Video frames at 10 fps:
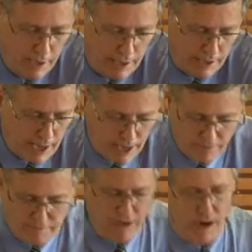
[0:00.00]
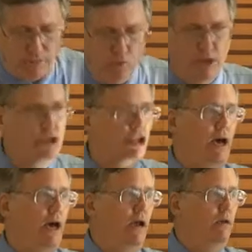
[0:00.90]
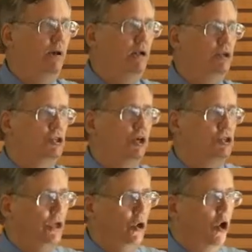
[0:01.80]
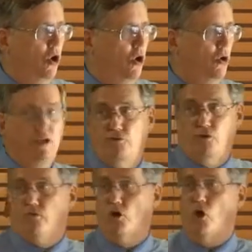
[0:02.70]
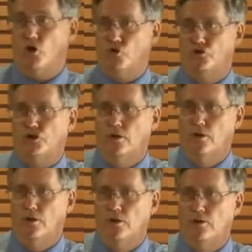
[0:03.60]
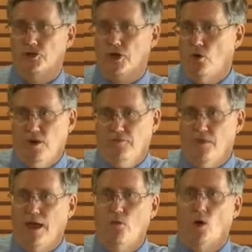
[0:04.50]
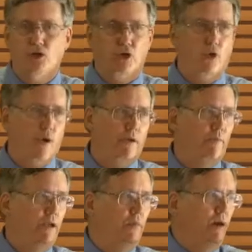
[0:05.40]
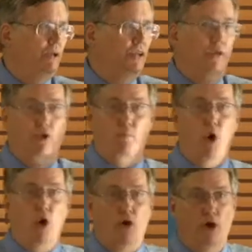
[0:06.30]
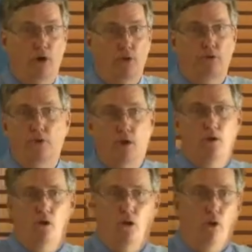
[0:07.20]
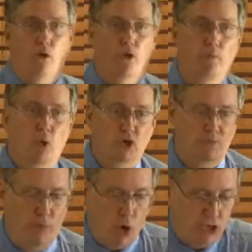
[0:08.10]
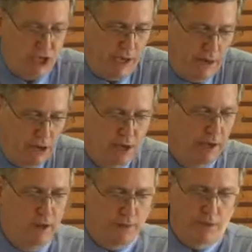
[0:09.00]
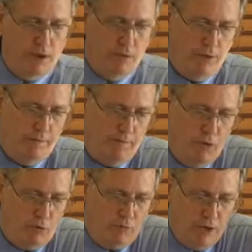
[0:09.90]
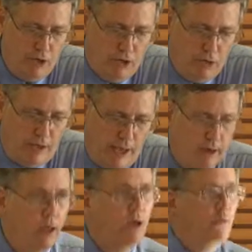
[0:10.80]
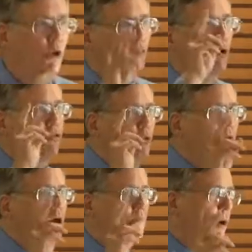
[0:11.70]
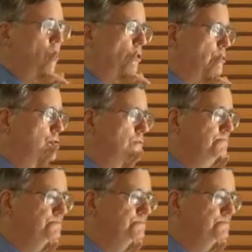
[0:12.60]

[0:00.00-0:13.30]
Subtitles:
and I have never been shy about discussing law in front of lawyers. So if they want to correct me to maintain their bar code or their bar status, then they're free to do that. But there are three components